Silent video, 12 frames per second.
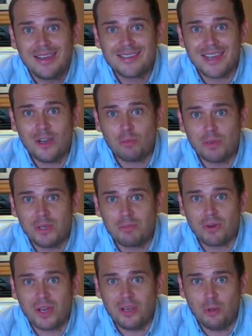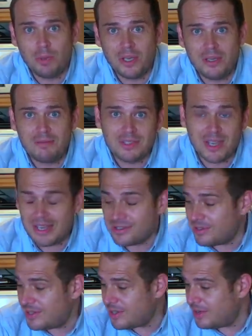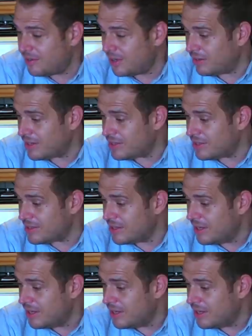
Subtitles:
to help people like you, Pete, to cancel your TV licence.